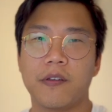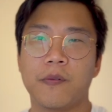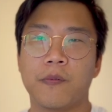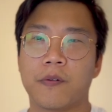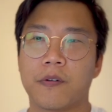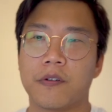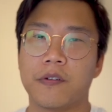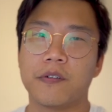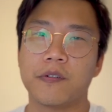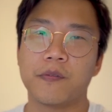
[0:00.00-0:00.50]

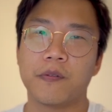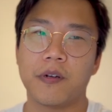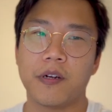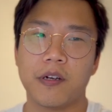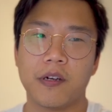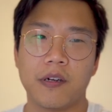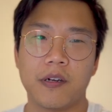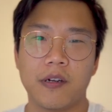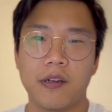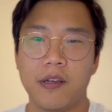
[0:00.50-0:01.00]
world
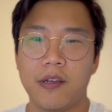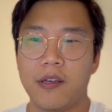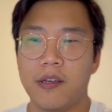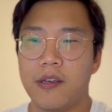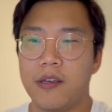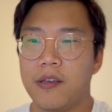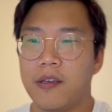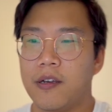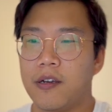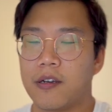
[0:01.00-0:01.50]
where
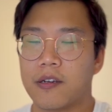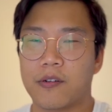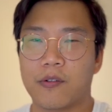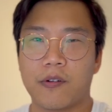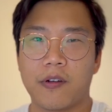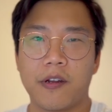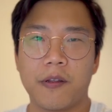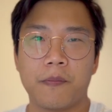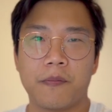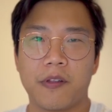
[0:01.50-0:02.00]
a
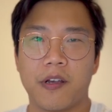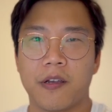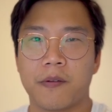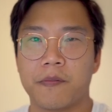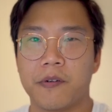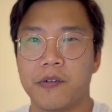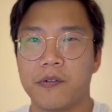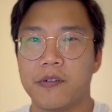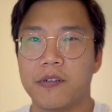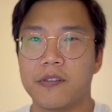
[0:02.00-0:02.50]
karate
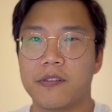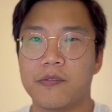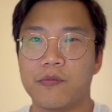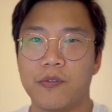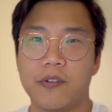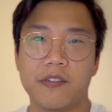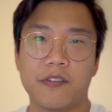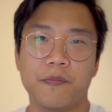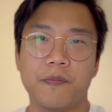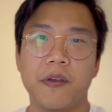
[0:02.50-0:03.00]
black belt was
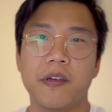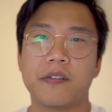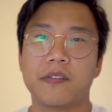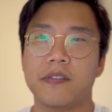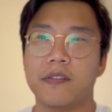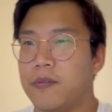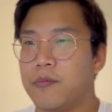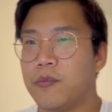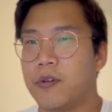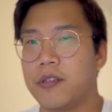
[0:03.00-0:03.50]

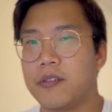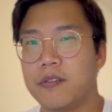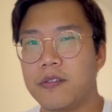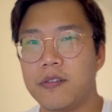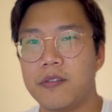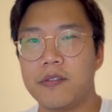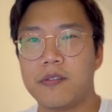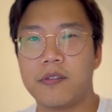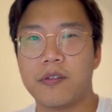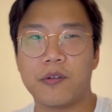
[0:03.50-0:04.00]
respected. When
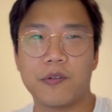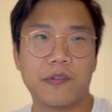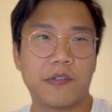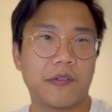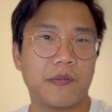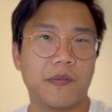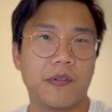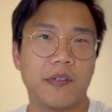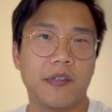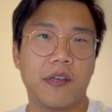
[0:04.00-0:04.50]
you told
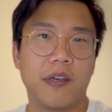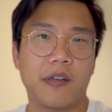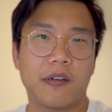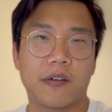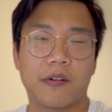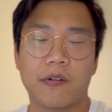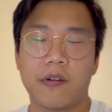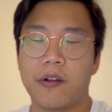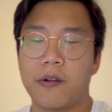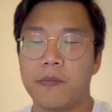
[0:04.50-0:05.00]
someone you had a karate